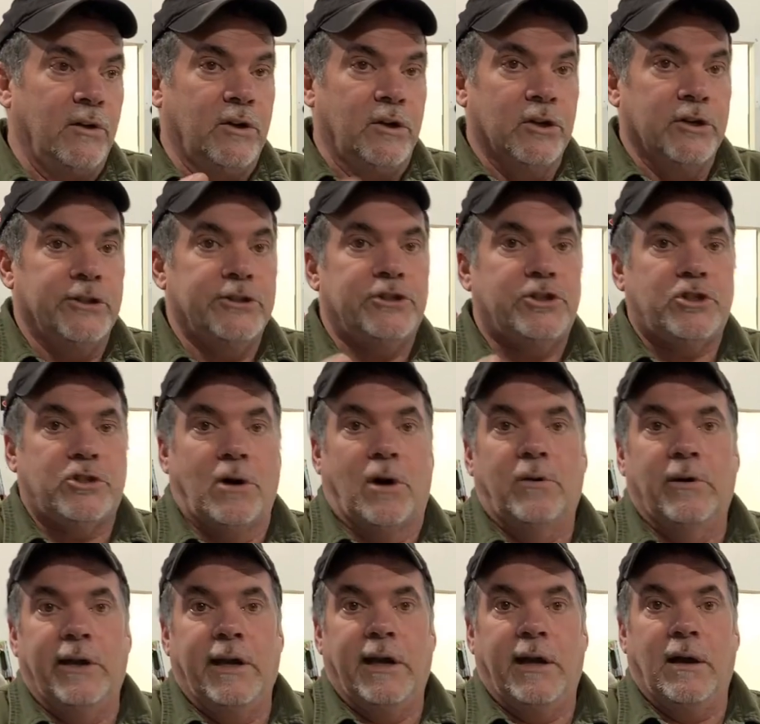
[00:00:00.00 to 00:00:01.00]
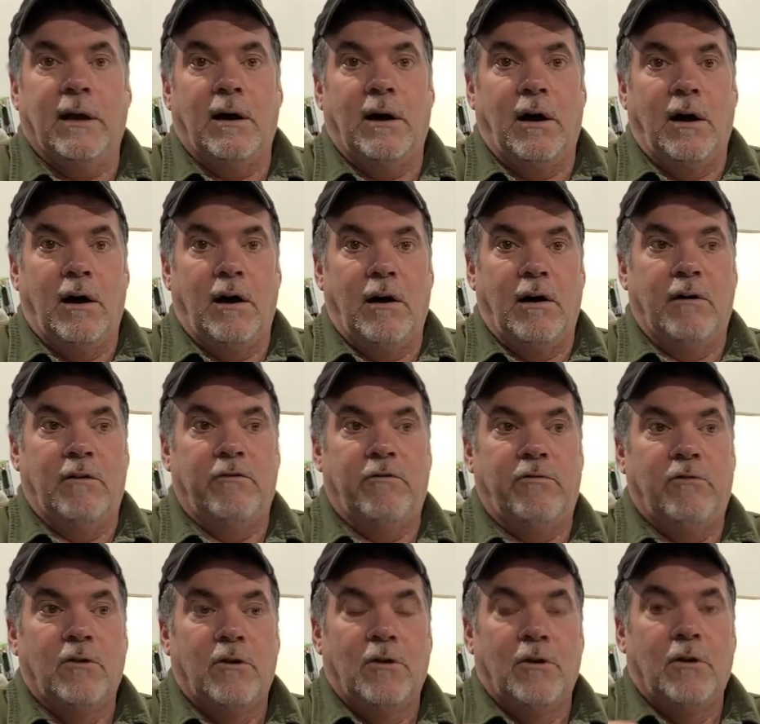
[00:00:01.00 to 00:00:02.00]
good showing of
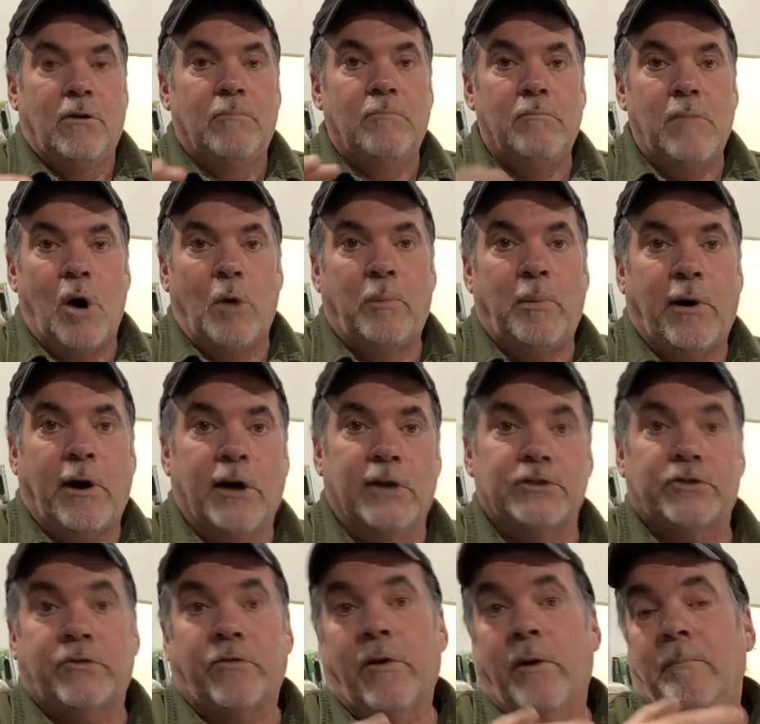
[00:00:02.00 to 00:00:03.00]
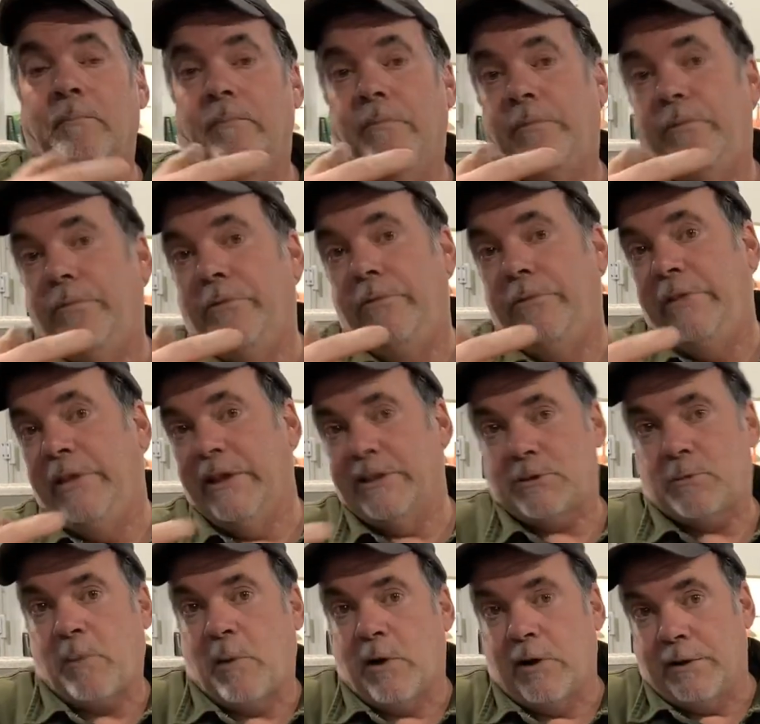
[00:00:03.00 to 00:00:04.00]
Mopars from
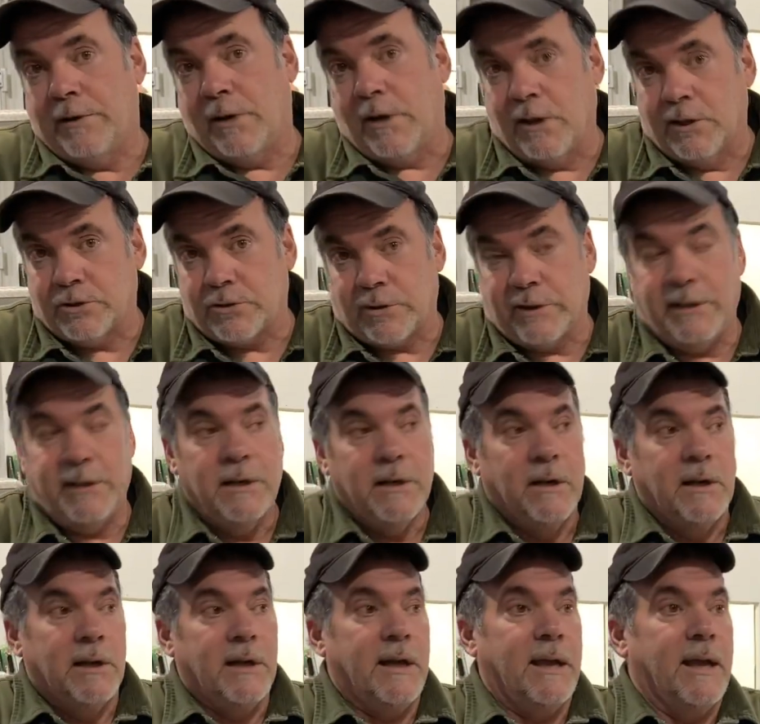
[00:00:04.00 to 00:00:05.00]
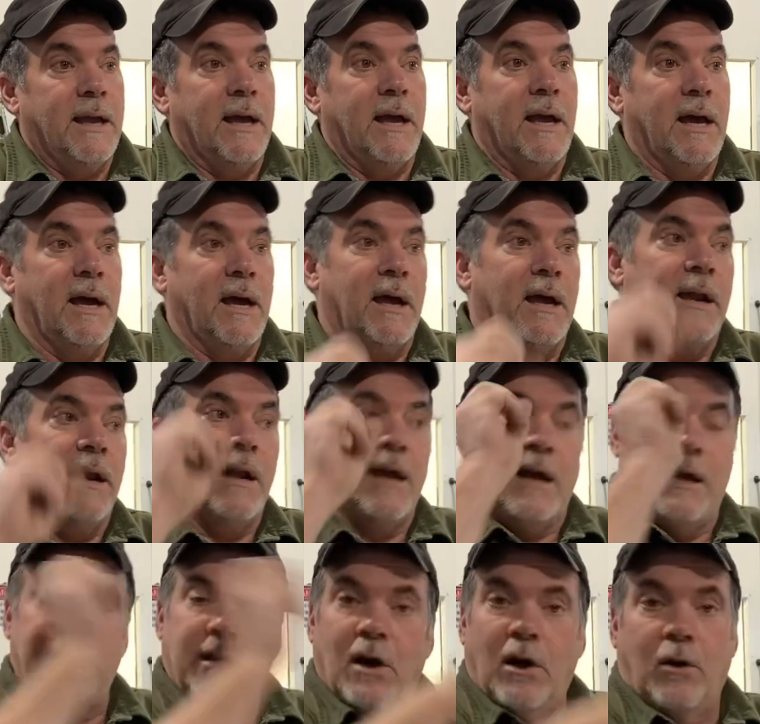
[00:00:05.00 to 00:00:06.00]
this part of the country, and
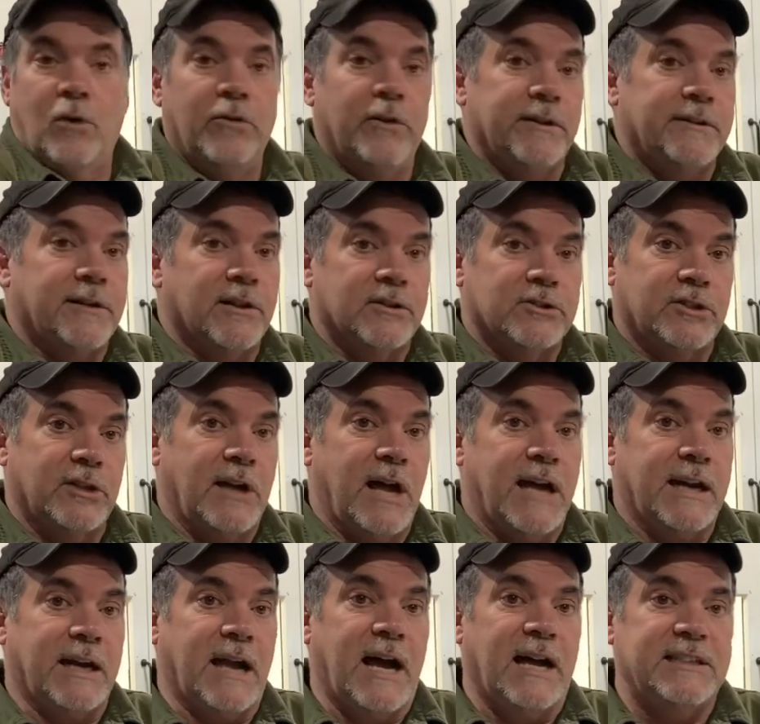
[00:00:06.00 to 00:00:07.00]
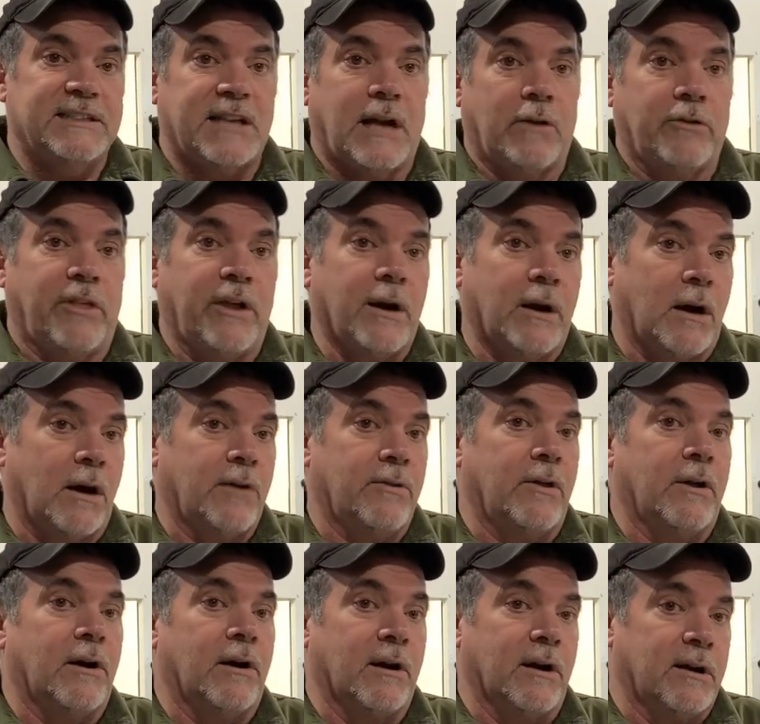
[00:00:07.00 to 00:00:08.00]
I know that there's a lot of guys out there
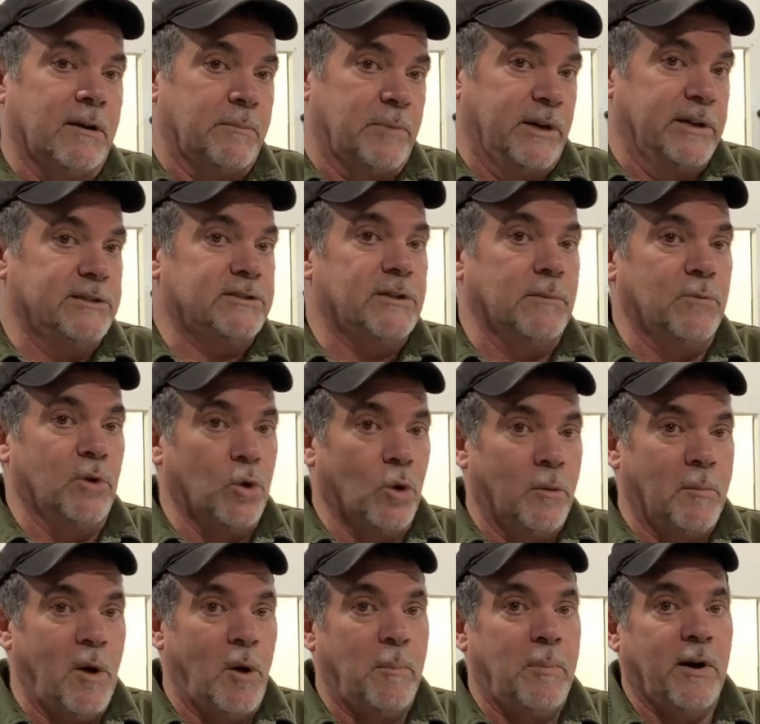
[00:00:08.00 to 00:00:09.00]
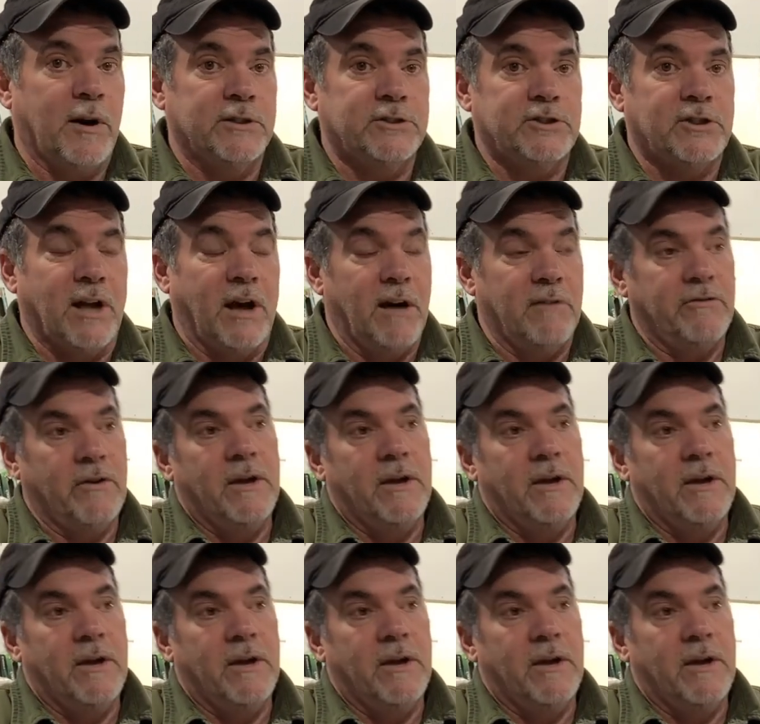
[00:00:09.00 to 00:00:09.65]
that are going to bring some cool Mopar stuff.